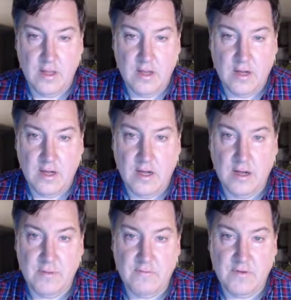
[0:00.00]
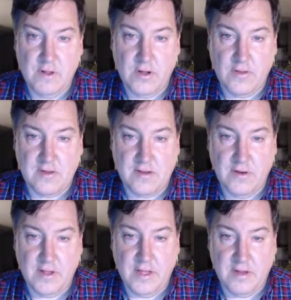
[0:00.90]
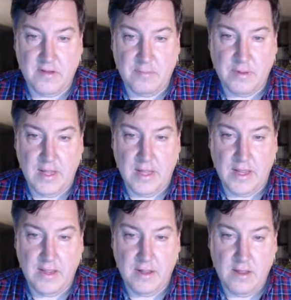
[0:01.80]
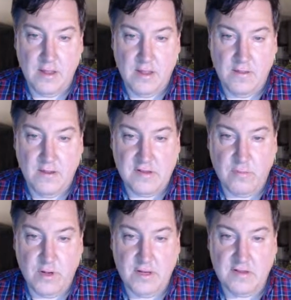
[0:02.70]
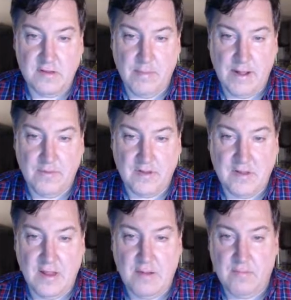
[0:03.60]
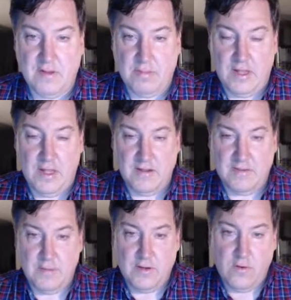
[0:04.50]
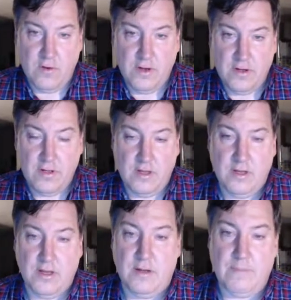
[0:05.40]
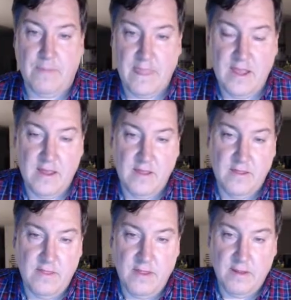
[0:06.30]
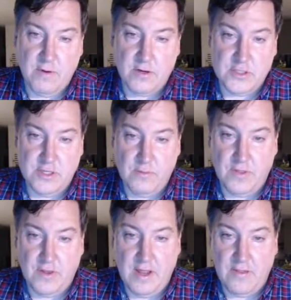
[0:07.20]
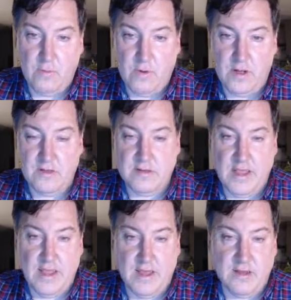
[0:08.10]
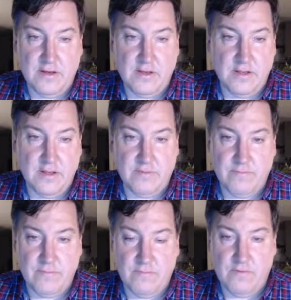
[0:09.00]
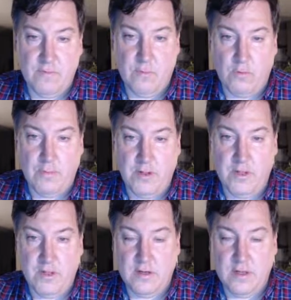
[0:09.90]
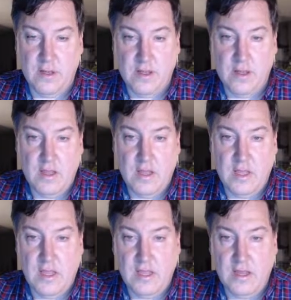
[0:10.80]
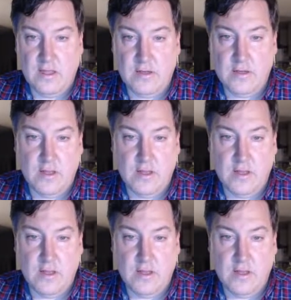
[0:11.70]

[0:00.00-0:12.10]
If you look at the circulating supply, this one is about the same supply as Bitcoin. They merged it with another one to add a few more million, and